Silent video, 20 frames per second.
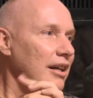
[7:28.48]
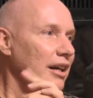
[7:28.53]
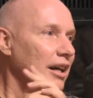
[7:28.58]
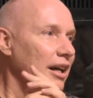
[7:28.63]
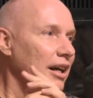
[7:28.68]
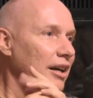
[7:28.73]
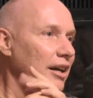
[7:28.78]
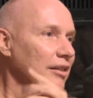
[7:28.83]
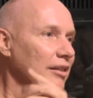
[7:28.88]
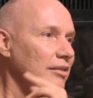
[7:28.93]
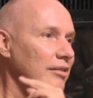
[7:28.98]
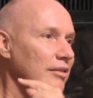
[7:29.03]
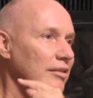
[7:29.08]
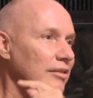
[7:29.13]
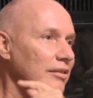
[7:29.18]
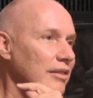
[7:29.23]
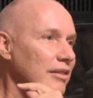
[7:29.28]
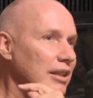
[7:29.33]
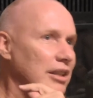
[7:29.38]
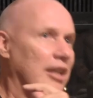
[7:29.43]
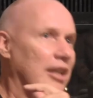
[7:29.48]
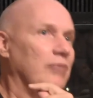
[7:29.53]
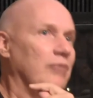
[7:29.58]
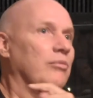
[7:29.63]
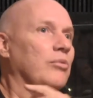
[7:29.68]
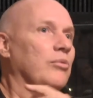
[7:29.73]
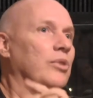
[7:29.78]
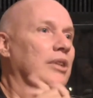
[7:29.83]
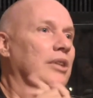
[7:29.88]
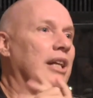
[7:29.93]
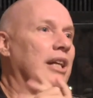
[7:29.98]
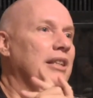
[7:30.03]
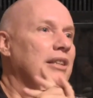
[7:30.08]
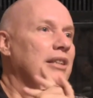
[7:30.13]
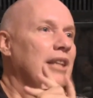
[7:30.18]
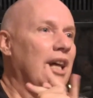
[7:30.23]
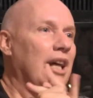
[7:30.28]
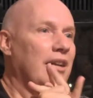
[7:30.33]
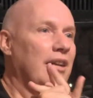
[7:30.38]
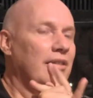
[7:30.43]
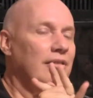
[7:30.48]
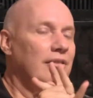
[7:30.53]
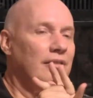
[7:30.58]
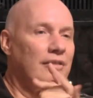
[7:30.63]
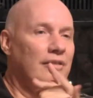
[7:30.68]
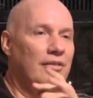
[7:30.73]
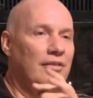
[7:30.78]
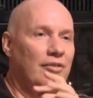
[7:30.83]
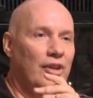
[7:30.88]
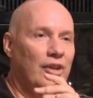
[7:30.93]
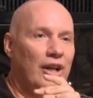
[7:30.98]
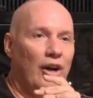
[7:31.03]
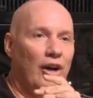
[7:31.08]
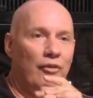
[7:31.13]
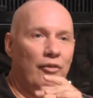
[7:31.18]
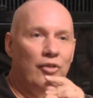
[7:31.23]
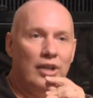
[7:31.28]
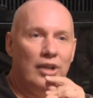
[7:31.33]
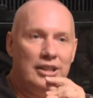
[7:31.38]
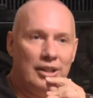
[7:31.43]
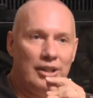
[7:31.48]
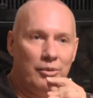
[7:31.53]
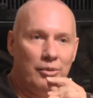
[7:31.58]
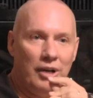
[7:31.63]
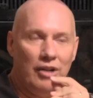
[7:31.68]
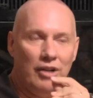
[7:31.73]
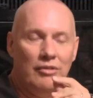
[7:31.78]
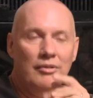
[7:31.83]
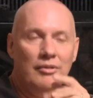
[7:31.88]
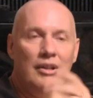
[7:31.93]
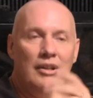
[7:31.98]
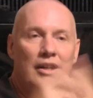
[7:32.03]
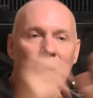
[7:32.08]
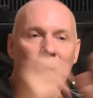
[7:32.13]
Uh, I said, well, that's not very helpful. I said, well,